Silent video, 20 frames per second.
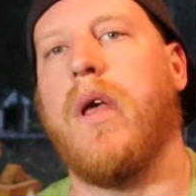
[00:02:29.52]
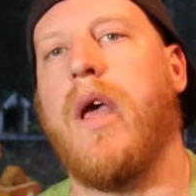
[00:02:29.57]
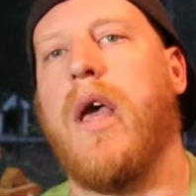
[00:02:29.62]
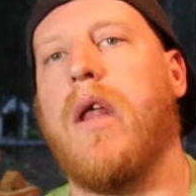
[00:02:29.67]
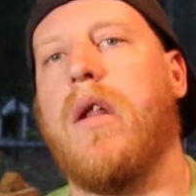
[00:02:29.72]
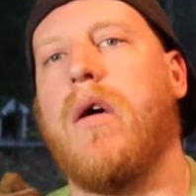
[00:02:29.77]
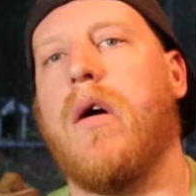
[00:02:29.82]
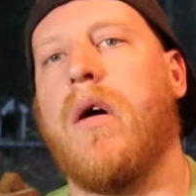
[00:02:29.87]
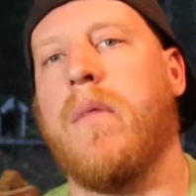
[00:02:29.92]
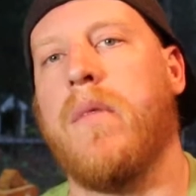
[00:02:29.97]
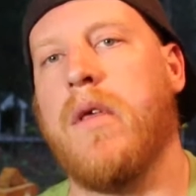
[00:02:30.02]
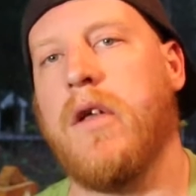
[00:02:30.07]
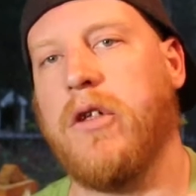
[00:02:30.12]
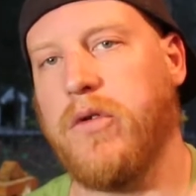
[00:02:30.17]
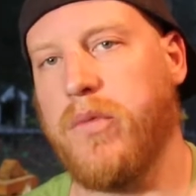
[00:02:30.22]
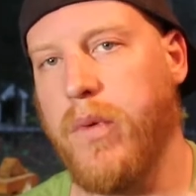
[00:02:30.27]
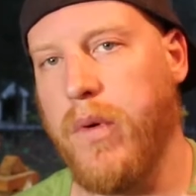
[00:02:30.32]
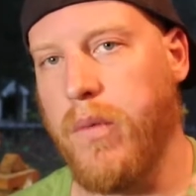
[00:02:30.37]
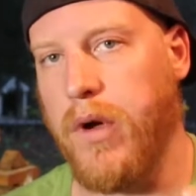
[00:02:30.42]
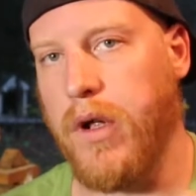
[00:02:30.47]
head on
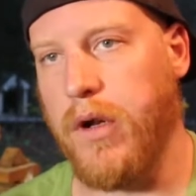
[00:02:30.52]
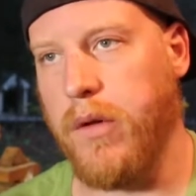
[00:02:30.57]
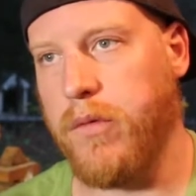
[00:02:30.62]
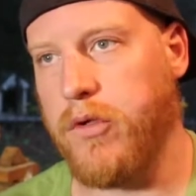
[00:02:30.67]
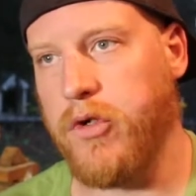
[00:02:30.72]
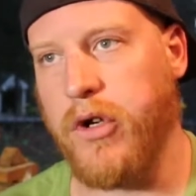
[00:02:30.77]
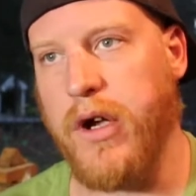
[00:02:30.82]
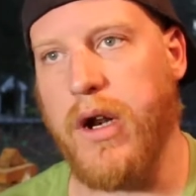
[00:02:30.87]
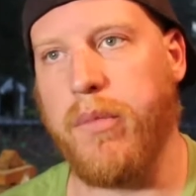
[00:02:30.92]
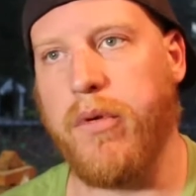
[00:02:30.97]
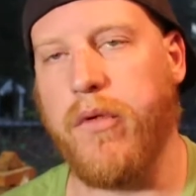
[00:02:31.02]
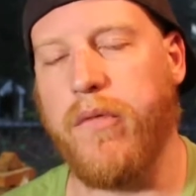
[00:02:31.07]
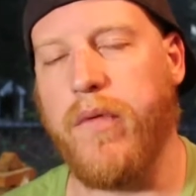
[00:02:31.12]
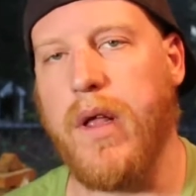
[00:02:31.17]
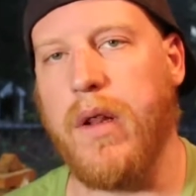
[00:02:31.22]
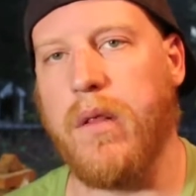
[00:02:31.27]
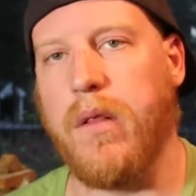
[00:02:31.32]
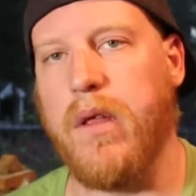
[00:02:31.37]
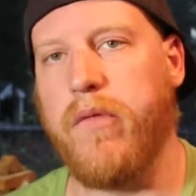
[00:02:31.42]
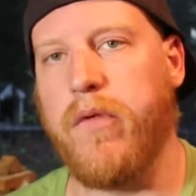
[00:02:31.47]
this. We want to try to
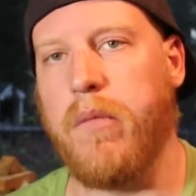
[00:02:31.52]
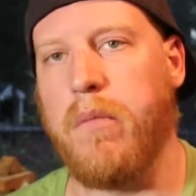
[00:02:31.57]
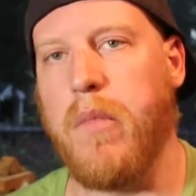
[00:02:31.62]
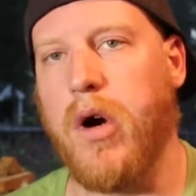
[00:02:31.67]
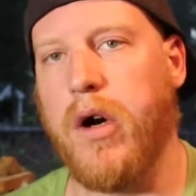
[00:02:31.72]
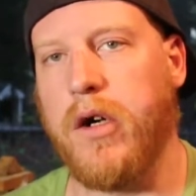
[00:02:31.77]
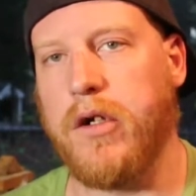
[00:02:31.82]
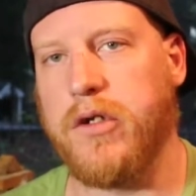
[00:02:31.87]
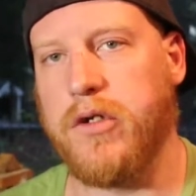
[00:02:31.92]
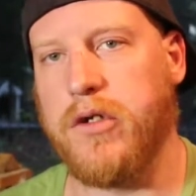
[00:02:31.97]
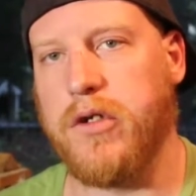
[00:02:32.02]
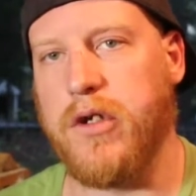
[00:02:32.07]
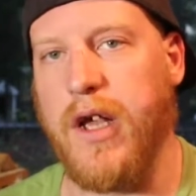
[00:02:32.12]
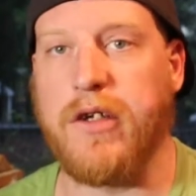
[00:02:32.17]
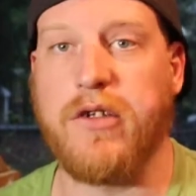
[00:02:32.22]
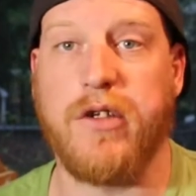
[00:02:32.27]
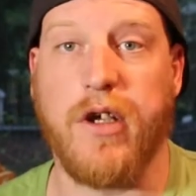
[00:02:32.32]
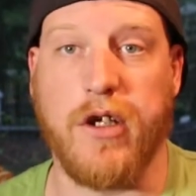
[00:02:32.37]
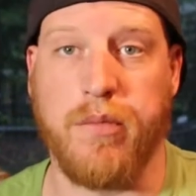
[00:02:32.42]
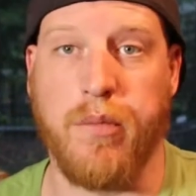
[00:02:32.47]
prevent leaving marks,
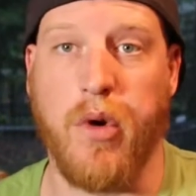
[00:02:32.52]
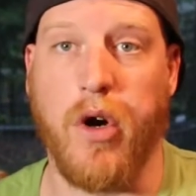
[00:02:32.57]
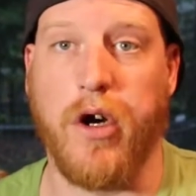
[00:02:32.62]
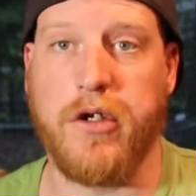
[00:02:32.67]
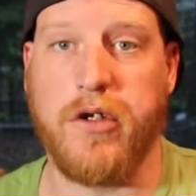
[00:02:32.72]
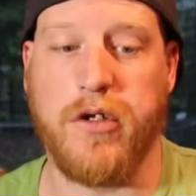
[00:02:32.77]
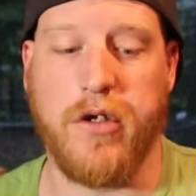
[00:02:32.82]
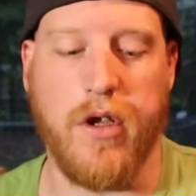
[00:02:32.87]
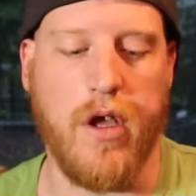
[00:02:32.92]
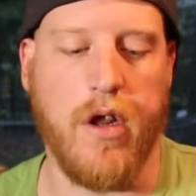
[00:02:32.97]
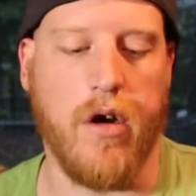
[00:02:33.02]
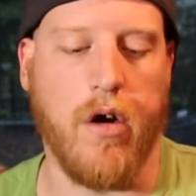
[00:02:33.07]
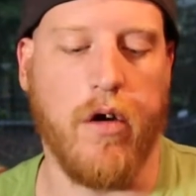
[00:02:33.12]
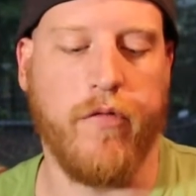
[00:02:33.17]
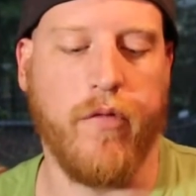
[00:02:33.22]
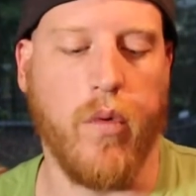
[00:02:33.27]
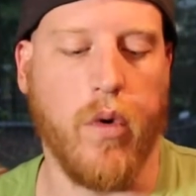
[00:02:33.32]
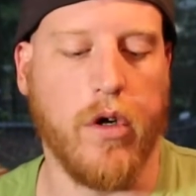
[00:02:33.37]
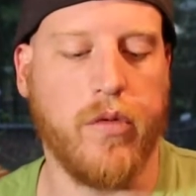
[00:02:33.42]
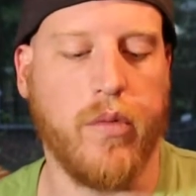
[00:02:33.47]
excess marks in our
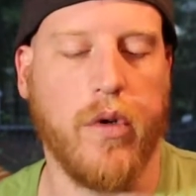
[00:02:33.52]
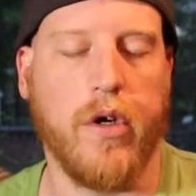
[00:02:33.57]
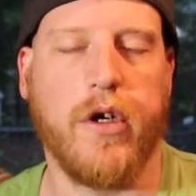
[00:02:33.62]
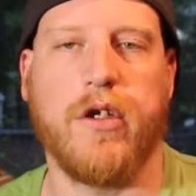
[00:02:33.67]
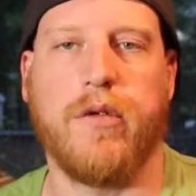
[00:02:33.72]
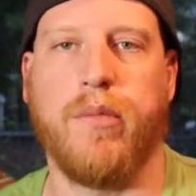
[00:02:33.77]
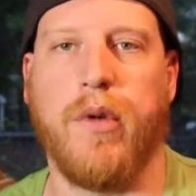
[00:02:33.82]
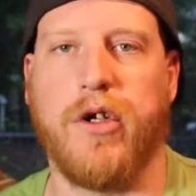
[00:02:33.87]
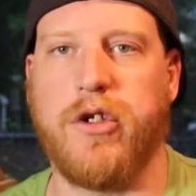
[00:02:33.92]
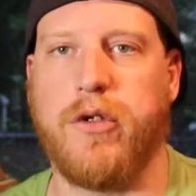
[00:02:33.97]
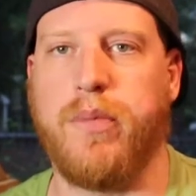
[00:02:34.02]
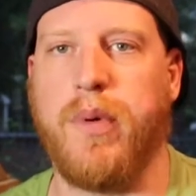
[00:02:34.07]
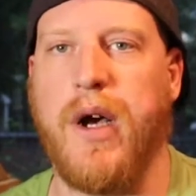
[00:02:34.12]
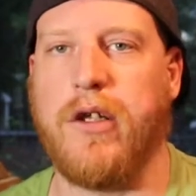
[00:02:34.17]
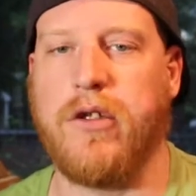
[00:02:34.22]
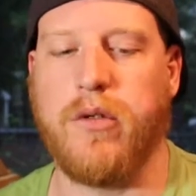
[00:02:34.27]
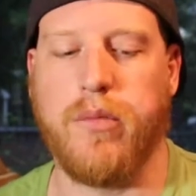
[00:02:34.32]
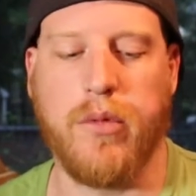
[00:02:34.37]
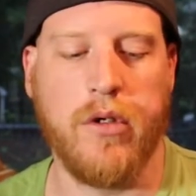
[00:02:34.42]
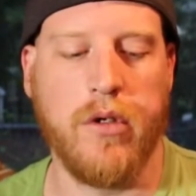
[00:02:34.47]
forge work as much as
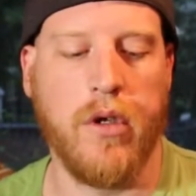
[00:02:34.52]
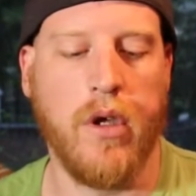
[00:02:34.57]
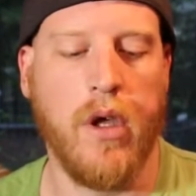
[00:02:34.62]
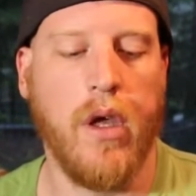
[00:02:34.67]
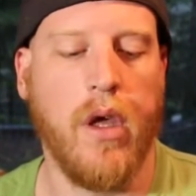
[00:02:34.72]
possible.